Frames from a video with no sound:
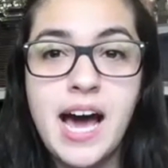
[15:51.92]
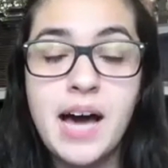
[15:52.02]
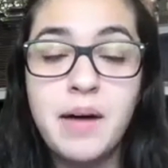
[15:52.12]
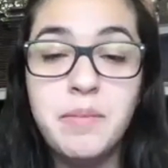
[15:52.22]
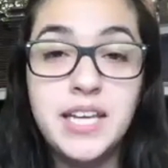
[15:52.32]

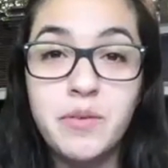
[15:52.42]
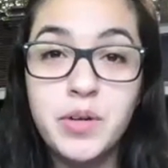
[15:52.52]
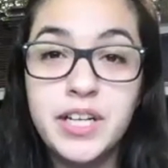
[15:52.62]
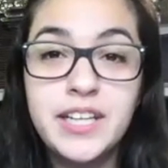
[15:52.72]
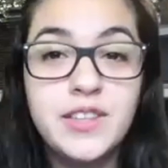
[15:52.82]
I
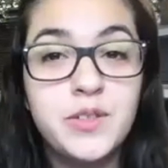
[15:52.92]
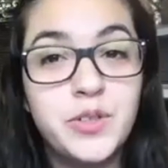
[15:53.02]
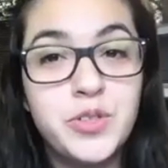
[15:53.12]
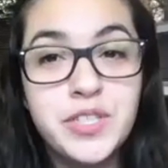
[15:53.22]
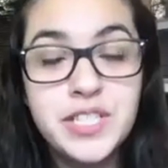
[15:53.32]
began working in the
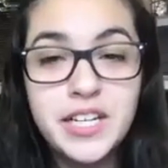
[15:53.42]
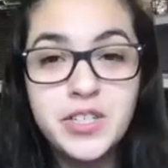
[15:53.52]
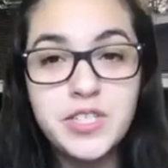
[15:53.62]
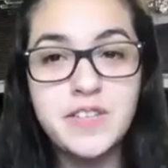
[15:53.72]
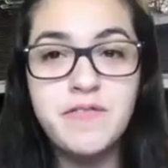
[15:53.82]
cultural
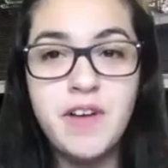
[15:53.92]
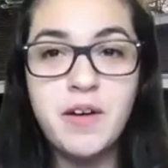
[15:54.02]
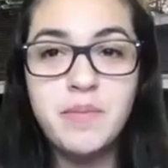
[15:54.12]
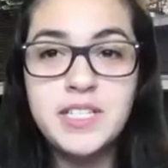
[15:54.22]
centers and found